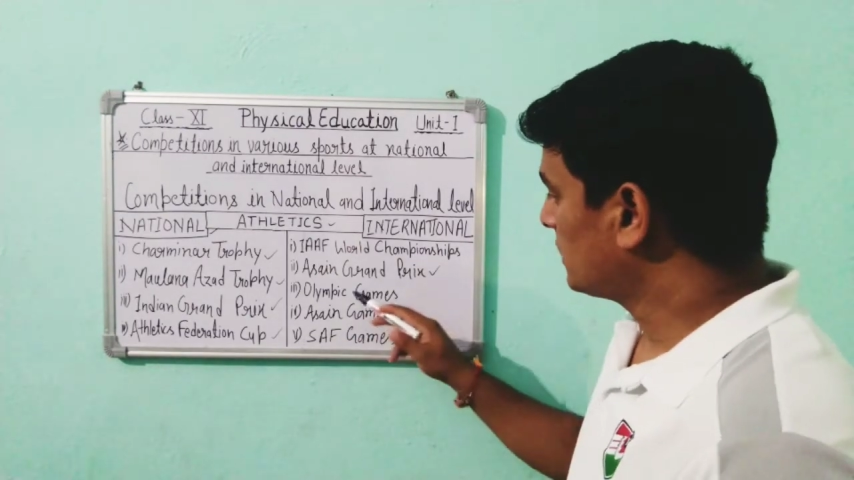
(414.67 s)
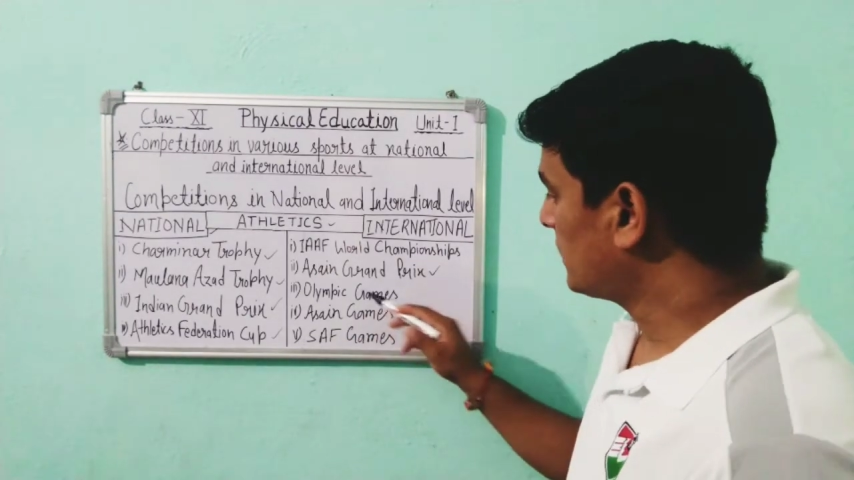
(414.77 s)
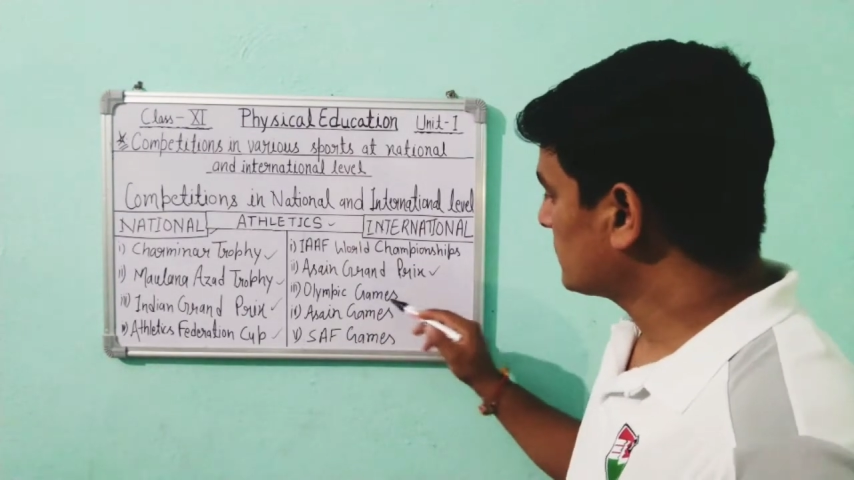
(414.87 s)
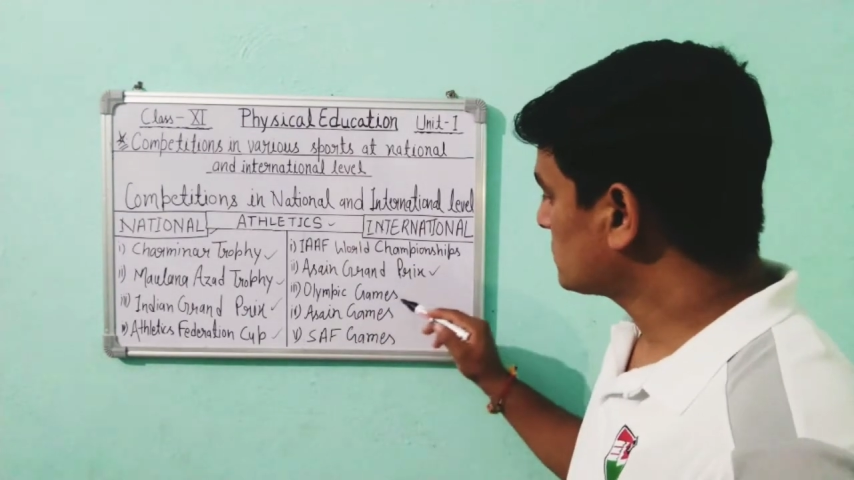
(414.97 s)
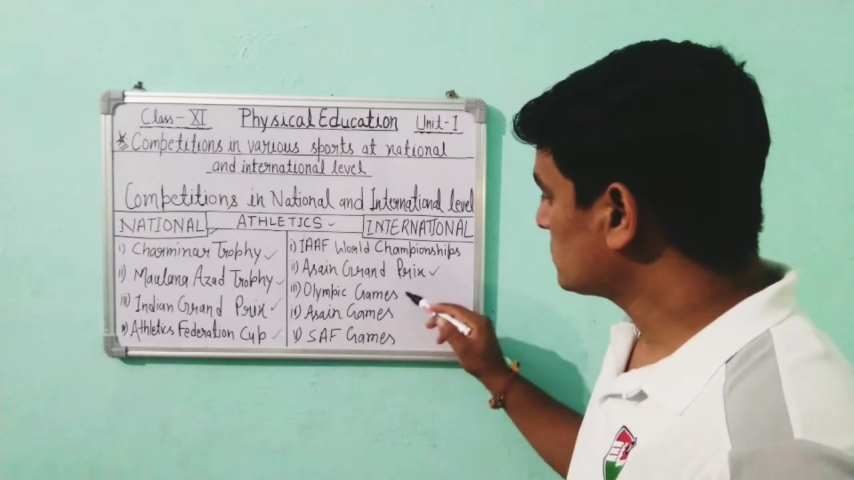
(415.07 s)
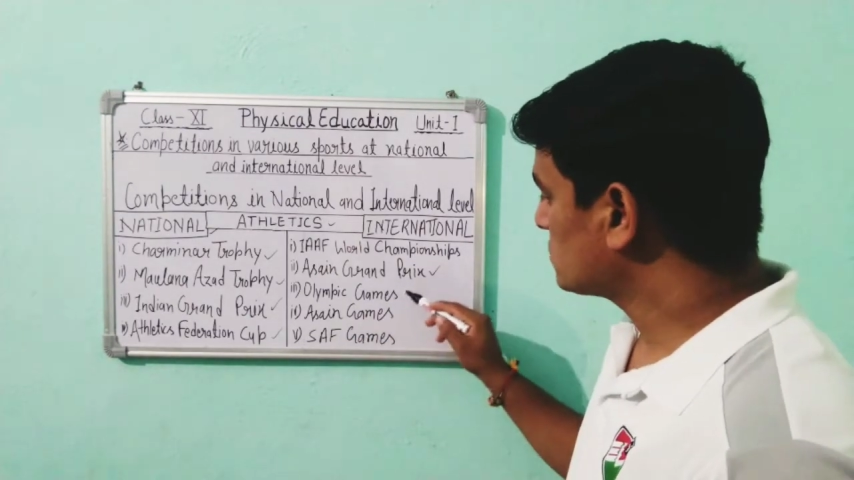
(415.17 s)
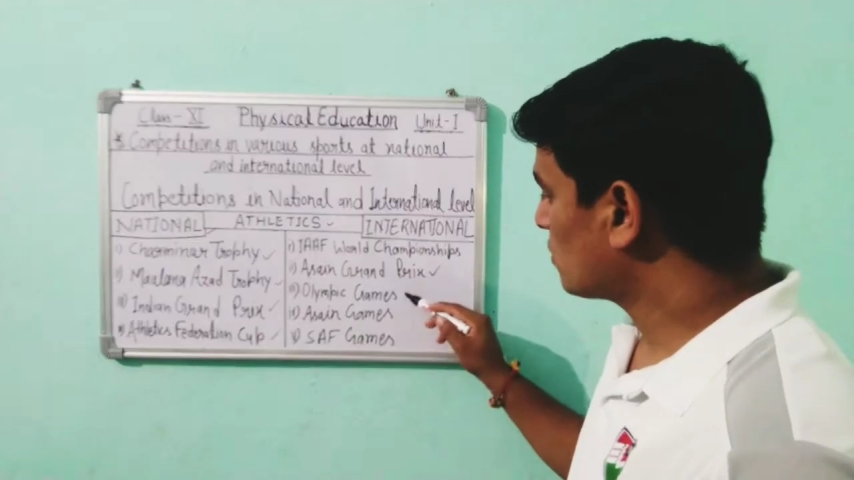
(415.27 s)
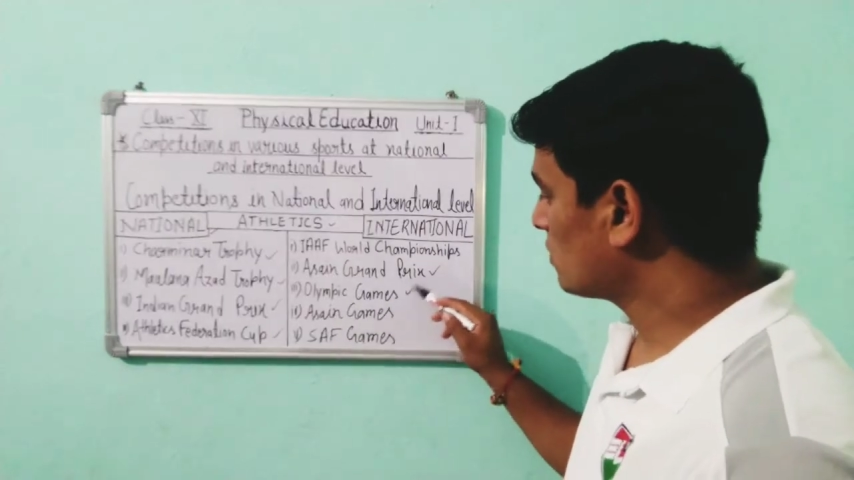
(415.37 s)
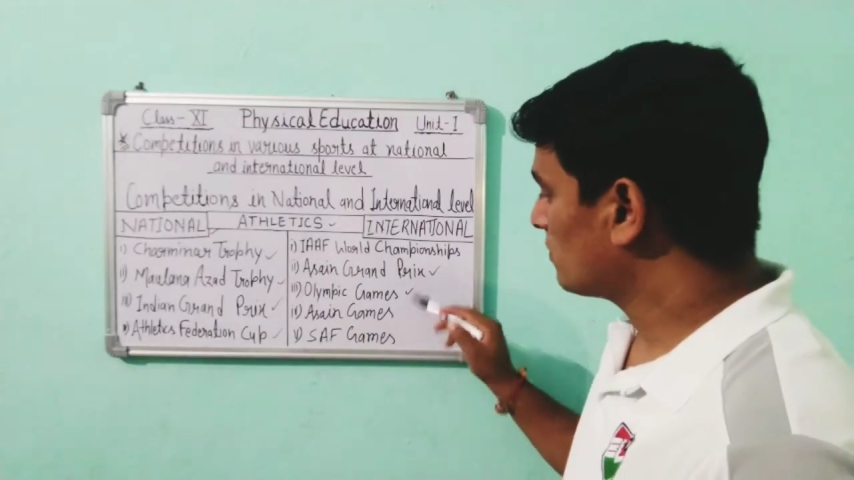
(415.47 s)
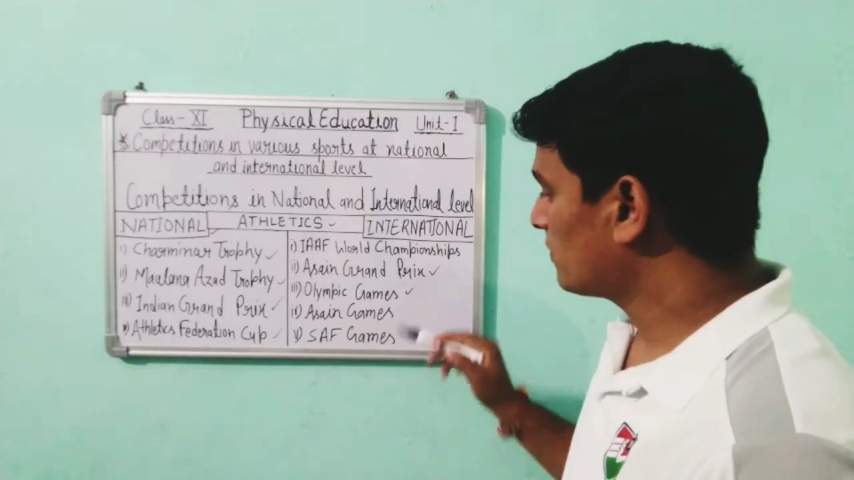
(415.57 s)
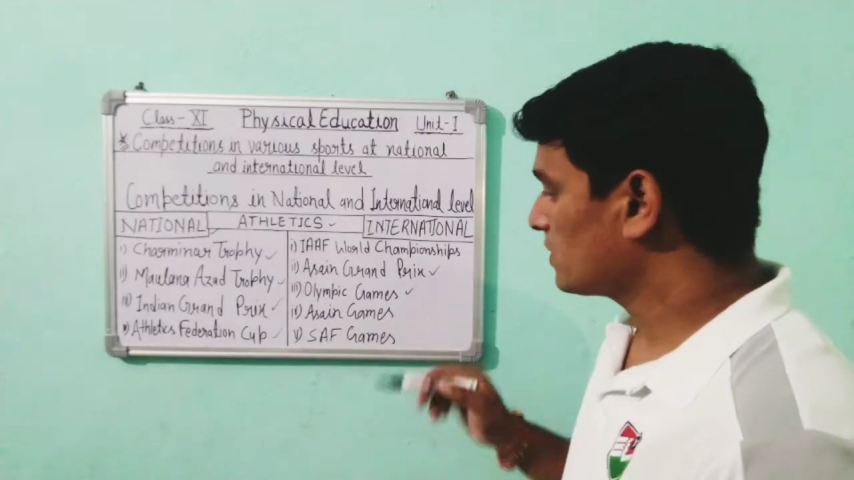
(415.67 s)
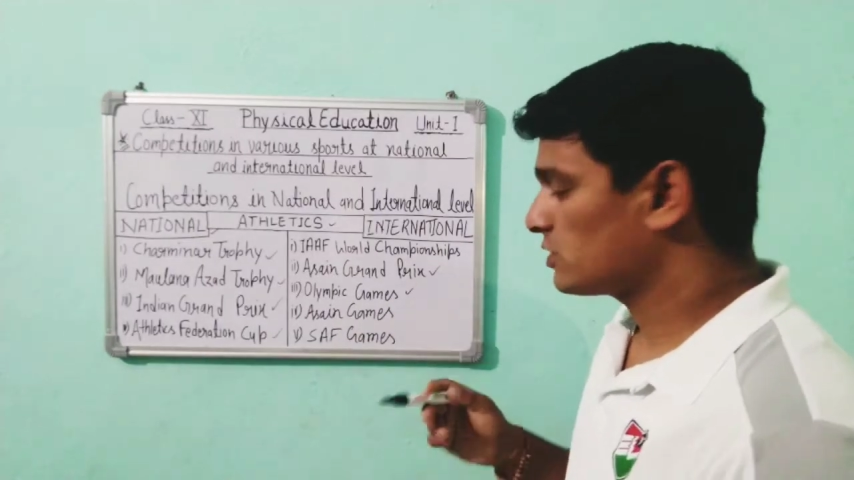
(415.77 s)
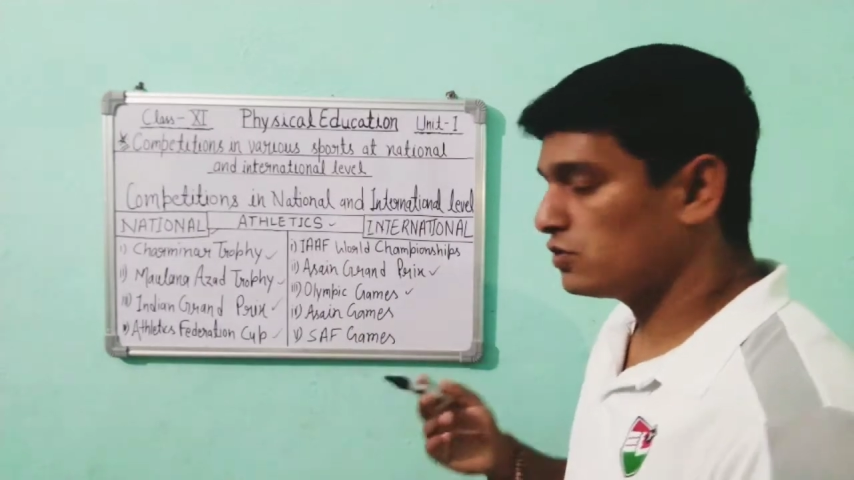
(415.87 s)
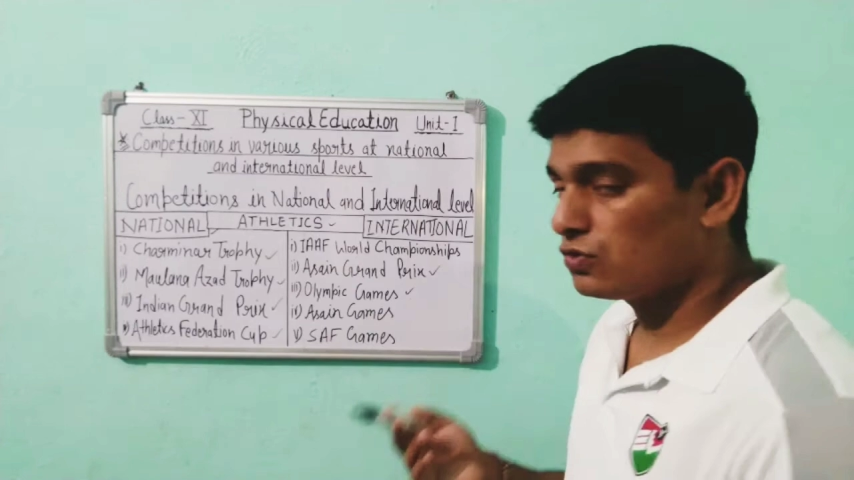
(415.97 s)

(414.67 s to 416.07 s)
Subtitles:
Next is Olympics.